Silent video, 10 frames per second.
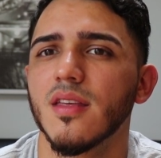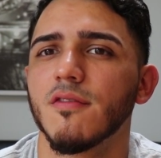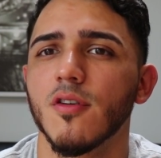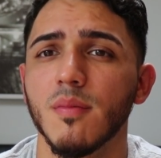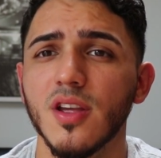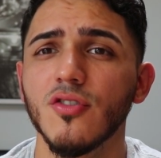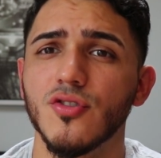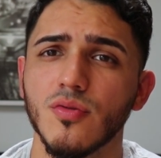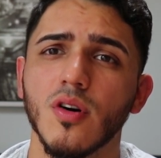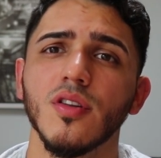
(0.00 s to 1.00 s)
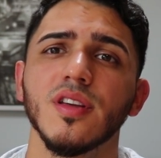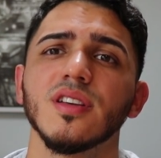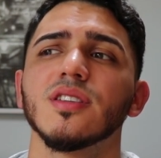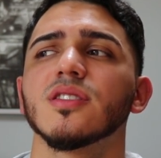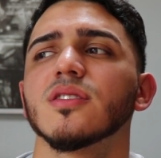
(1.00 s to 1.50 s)
for me to do all
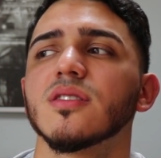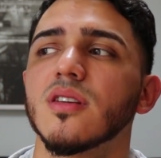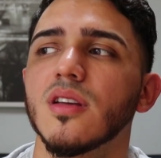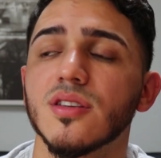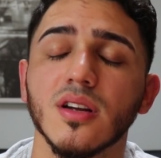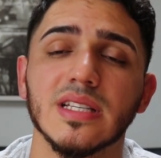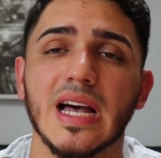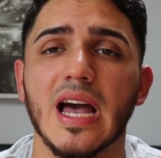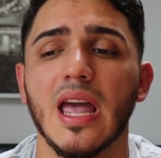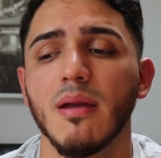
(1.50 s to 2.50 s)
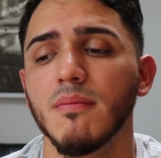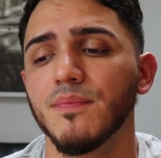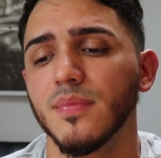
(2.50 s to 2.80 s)
this, it took time